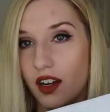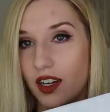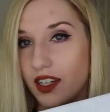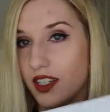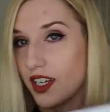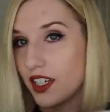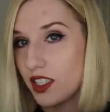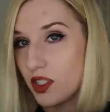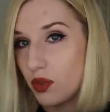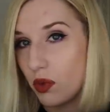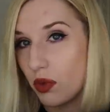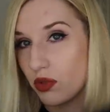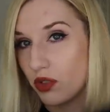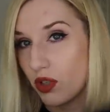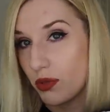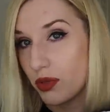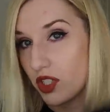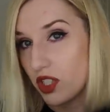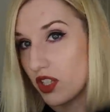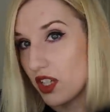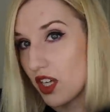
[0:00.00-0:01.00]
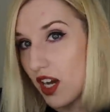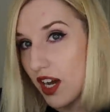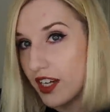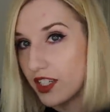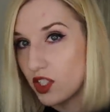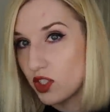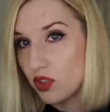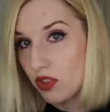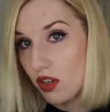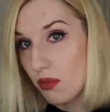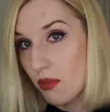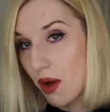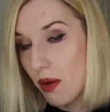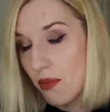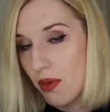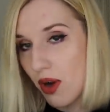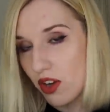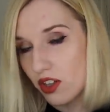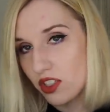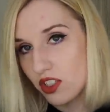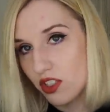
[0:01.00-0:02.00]
right, next we will jump into the Eyescream
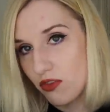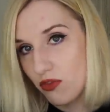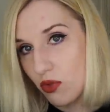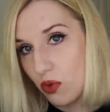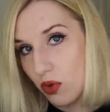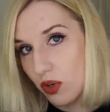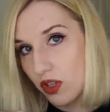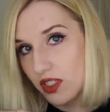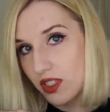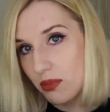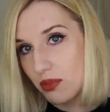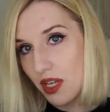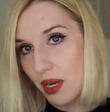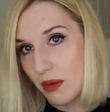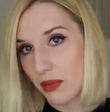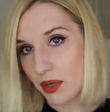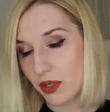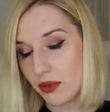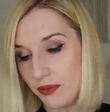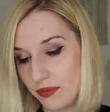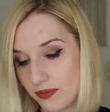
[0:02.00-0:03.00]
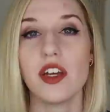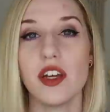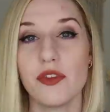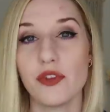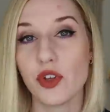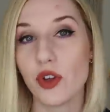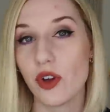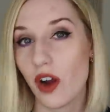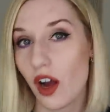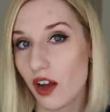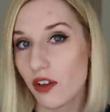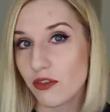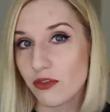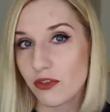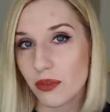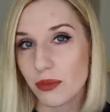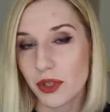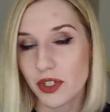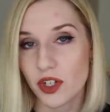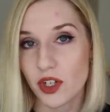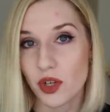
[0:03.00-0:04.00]
box for September. If you're
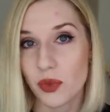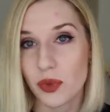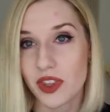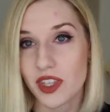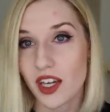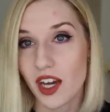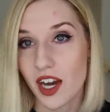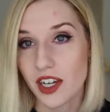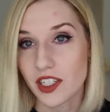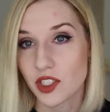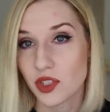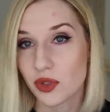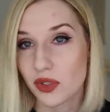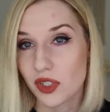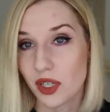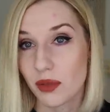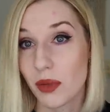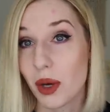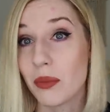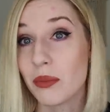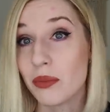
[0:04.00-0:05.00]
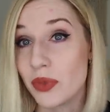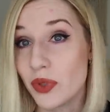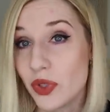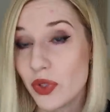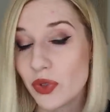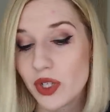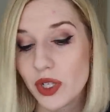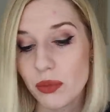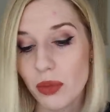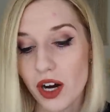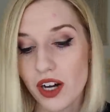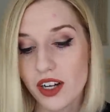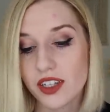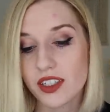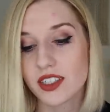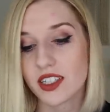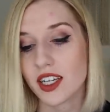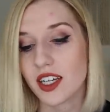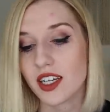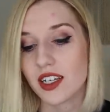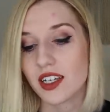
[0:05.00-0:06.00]
unfamiliar with the Eyescream beauty
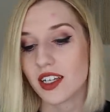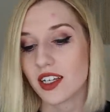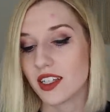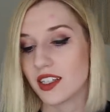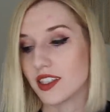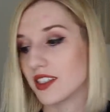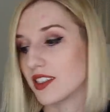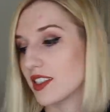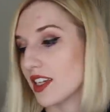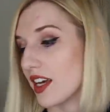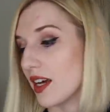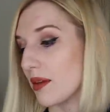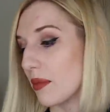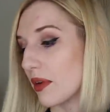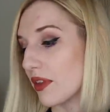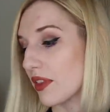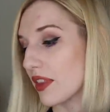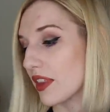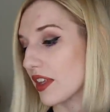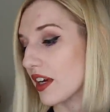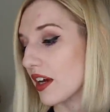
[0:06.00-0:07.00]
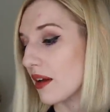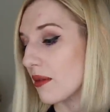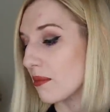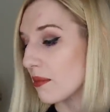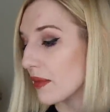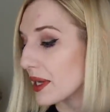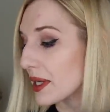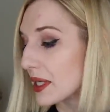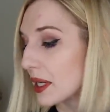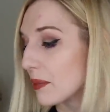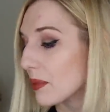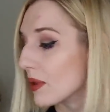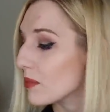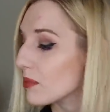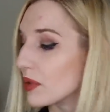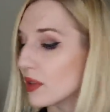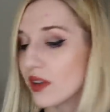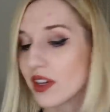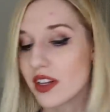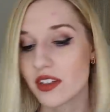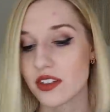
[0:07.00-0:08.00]
box, it is a monthly makeup and
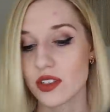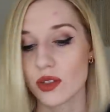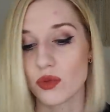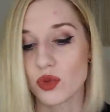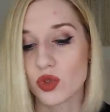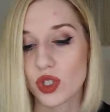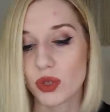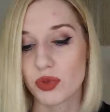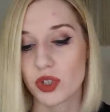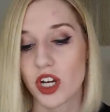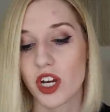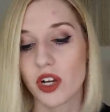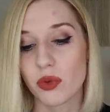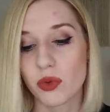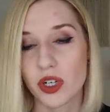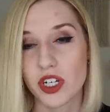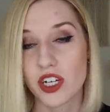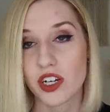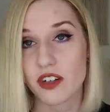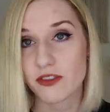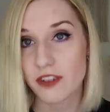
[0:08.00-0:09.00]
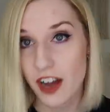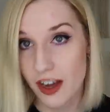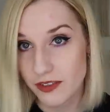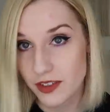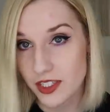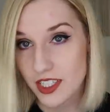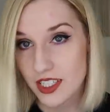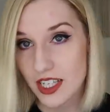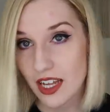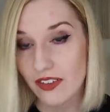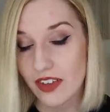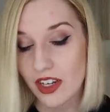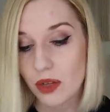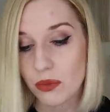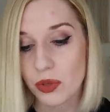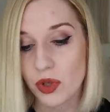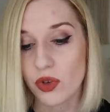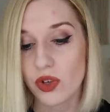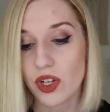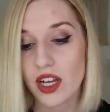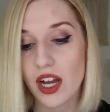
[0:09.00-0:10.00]
beauty subscription where you get five to seven
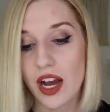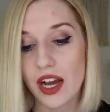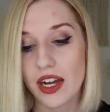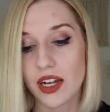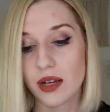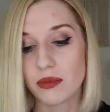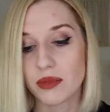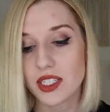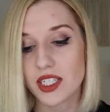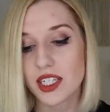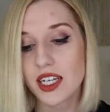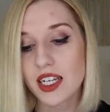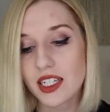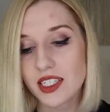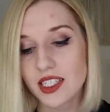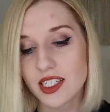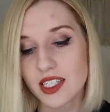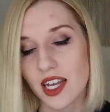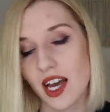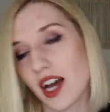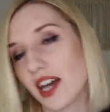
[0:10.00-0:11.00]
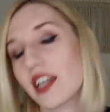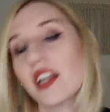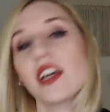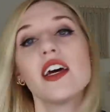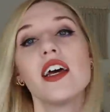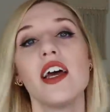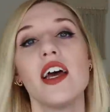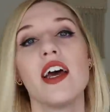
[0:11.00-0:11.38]
beauty items inside.